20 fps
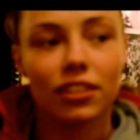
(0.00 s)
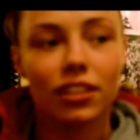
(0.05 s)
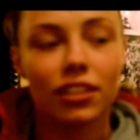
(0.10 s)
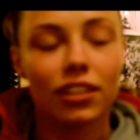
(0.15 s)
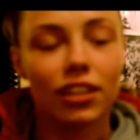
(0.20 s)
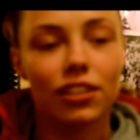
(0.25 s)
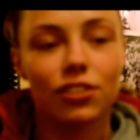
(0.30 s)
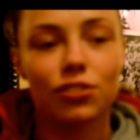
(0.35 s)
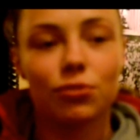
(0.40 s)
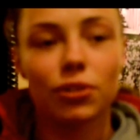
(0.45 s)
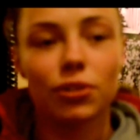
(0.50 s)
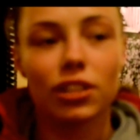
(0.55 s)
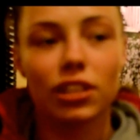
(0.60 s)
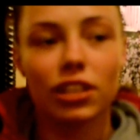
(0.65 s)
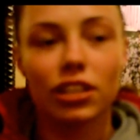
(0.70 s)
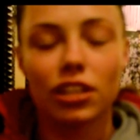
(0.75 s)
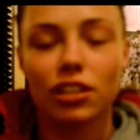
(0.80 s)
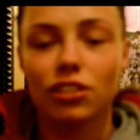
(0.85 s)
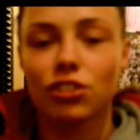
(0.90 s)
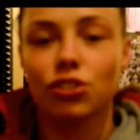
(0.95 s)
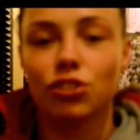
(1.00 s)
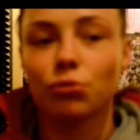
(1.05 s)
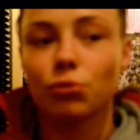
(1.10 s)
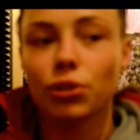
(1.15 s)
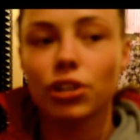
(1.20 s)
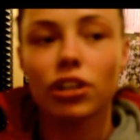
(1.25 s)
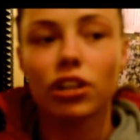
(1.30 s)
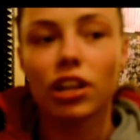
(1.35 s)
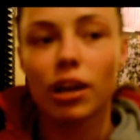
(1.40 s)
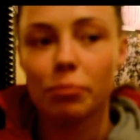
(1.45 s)
It's
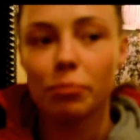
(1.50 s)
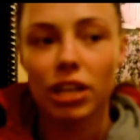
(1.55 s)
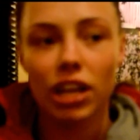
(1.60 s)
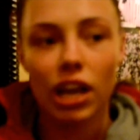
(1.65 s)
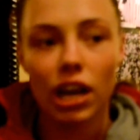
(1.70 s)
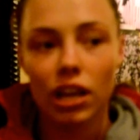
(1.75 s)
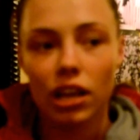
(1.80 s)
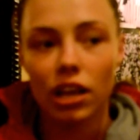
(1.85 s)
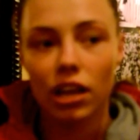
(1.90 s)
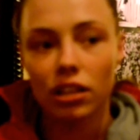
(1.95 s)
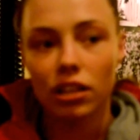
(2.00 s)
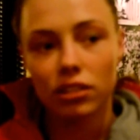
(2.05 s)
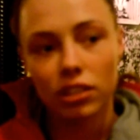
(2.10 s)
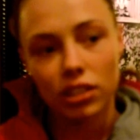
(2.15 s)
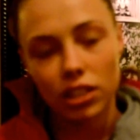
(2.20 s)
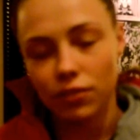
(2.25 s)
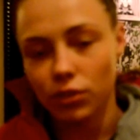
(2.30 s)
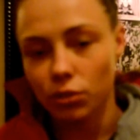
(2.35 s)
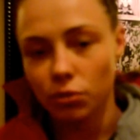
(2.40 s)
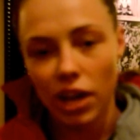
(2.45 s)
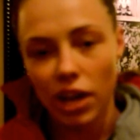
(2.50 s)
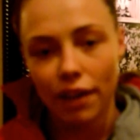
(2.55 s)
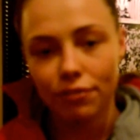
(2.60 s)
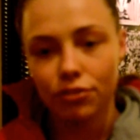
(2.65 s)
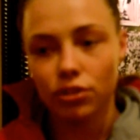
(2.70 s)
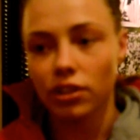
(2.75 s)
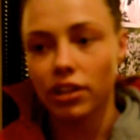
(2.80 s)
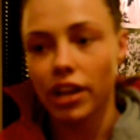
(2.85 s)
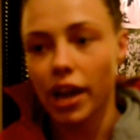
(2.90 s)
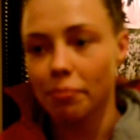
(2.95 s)
surreal. I mean, even
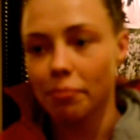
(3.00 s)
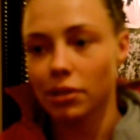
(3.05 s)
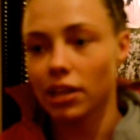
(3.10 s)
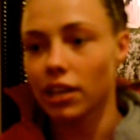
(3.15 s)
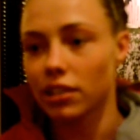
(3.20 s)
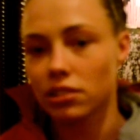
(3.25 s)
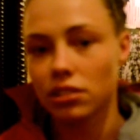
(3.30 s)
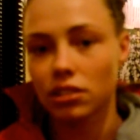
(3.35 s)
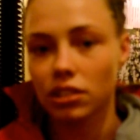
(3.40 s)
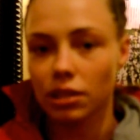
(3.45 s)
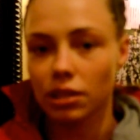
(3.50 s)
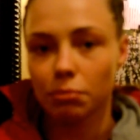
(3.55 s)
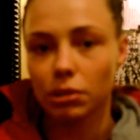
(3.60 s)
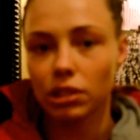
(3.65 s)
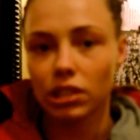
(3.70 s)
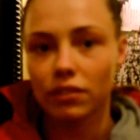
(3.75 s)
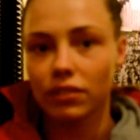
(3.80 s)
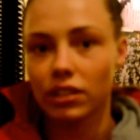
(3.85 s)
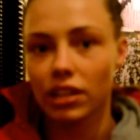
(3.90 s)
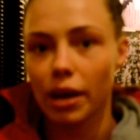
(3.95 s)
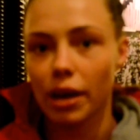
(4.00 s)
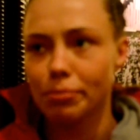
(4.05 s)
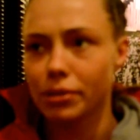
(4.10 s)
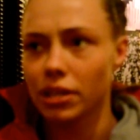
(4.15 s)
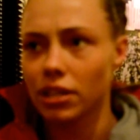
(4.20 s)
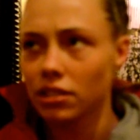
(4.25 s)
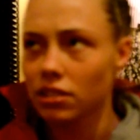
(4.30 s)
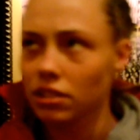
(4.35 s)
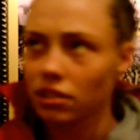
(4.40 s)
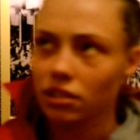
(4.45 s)
after it happened, I still didn't believe it
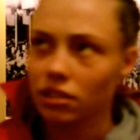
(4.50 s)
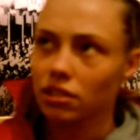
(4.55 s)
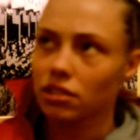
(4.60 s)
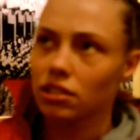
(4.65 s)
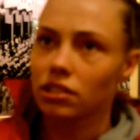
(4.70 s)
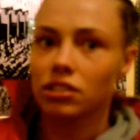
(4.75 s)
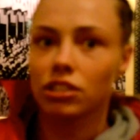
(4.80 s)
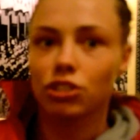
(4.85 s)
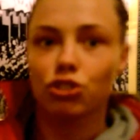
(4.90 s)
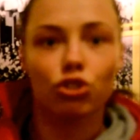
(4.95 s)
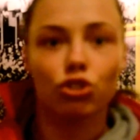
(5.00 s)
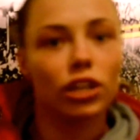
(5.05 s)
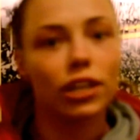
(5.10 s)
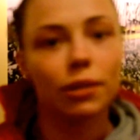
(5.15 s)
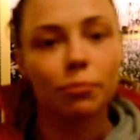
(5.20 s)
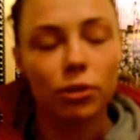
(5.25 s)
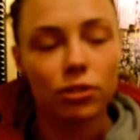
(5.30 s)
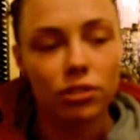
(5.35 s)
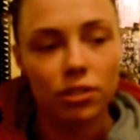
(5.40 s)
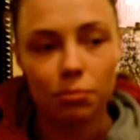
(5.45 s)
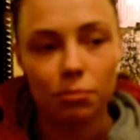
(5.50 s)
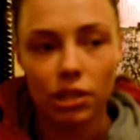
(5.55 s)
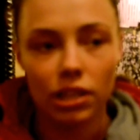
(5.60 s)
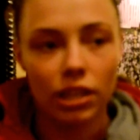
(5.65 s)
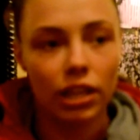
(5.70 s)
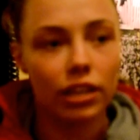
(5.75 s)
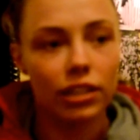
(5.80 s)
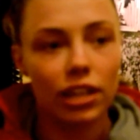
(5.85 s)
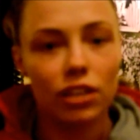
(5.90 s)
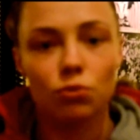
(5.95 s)
happened. Is this a dream or something?
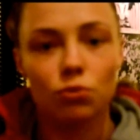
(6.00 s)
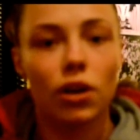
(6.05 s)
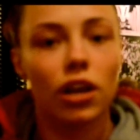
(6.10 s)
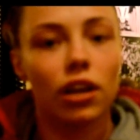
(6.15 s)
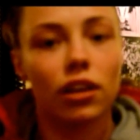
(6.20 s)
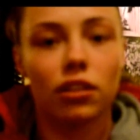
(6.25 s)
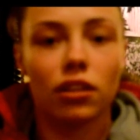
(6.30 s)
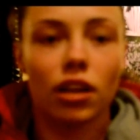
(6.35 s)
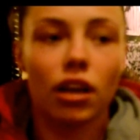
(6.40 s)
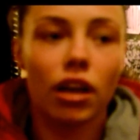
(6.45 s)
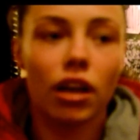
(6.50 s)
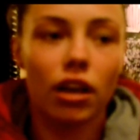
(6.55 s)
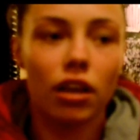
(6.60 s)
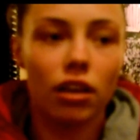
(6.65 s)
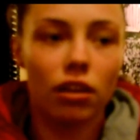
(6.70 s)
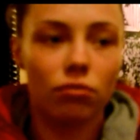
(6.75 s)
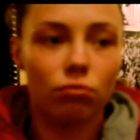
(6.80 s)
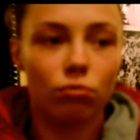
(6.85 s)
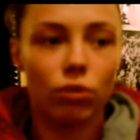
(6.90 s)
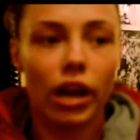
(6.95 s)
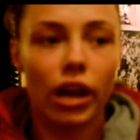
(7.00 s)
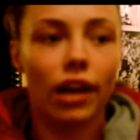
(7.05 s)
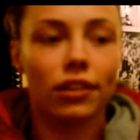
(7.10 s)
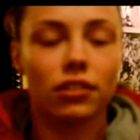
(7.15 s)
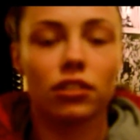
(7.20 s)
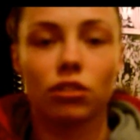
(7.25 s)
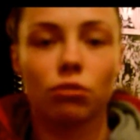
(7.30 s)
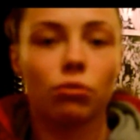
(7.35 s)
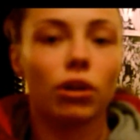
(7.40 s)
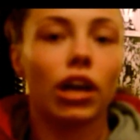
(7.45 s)
Like, that's why I
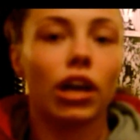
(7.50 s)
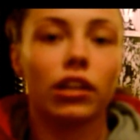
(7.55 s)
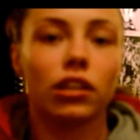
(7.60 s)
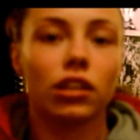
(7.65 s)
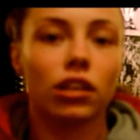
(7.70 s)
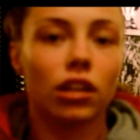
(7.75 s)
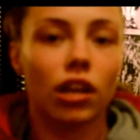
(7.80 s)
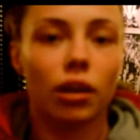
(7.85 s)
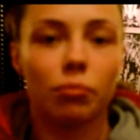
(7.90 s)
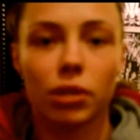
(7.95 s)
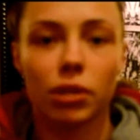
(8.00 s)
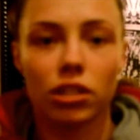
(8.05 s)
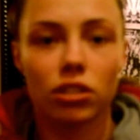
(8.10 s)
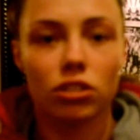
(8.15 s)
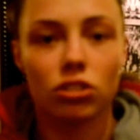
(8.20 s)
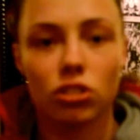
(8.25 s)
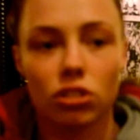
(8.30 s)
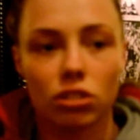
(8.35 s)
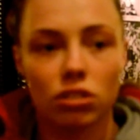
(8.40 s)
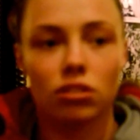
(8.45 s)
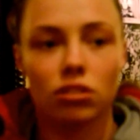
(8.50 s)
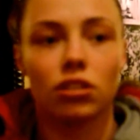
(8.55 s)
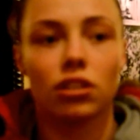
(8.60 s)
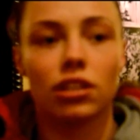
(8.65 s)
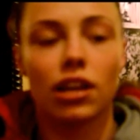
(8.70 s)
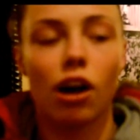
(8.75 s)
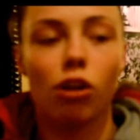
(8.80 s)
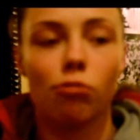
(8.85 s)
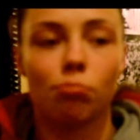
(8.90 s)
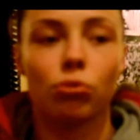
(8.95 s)
reacted the way I did. I mean, it's just
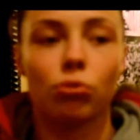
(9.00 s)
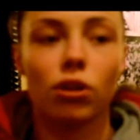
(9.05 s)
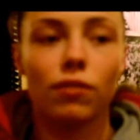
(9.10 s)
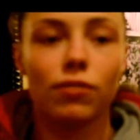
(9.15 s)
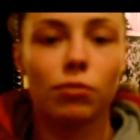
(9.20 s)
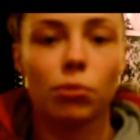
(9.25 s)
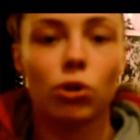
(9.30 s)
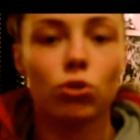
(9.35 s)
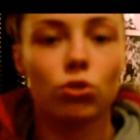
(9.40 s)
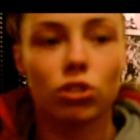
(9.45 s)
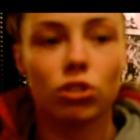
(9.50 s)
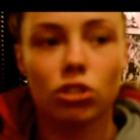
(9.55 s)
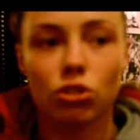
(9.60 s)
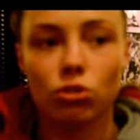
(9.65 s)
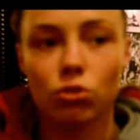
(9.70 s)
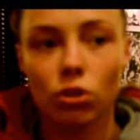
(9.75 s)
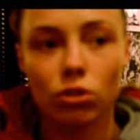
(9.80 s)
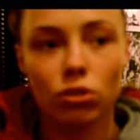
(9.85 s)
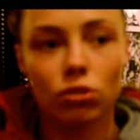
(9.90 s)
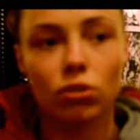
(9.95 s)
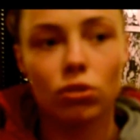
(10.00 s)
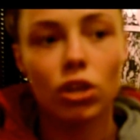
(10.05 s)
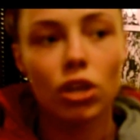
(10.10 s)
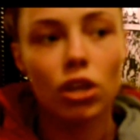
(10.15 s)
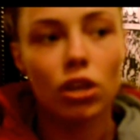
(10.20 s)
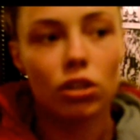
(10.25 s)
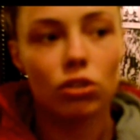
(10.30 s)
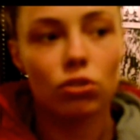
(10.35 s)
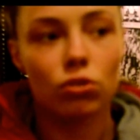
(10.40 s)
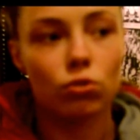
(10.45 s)
an outpour of emotion. You know,
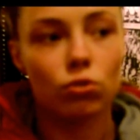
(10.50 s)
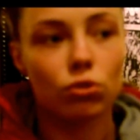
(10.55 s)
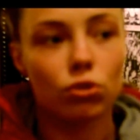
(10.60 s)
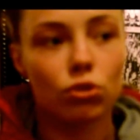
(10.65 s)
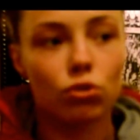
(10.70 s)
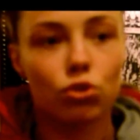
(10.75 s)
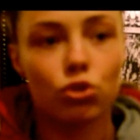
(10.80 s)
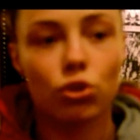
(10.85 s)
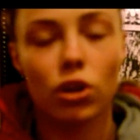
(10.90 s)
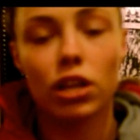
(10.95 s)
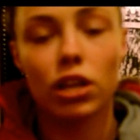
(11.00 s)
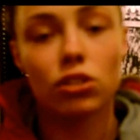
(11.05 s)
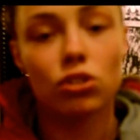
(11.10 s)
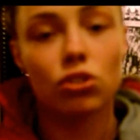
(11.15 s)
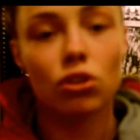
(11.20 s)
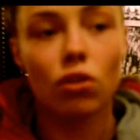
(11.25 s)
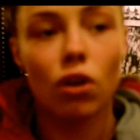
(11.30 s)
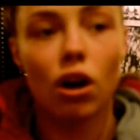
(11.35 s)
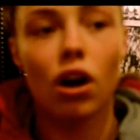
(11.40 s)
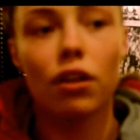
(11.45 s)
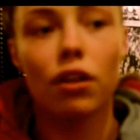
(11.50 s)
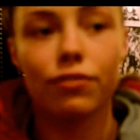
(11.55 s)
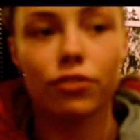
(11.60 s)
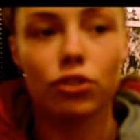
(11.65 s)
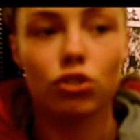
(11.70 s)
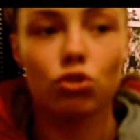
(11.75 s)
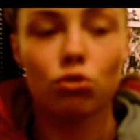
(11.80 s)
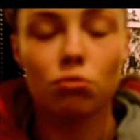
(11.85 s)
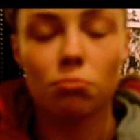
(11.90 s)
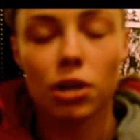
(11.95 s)
you train so hard
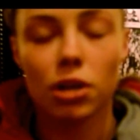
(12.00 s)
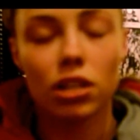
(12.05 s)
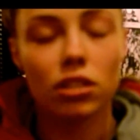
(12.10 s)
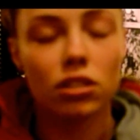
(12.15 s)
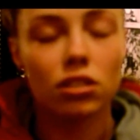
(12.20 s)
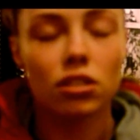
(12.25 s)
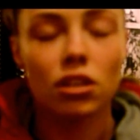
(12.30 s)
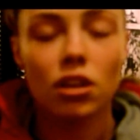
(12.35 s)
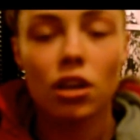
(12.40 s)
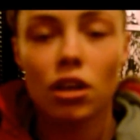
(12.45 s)
for 2 months.